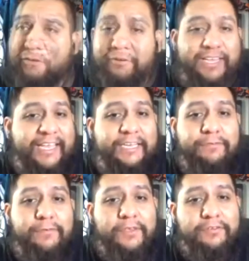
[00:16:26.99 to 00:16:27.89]
like any
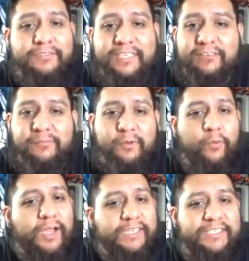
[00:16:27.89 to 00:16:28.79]
reviews that you've been
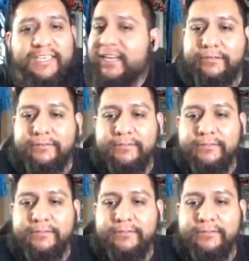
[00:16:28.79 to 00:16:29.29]
watching lately?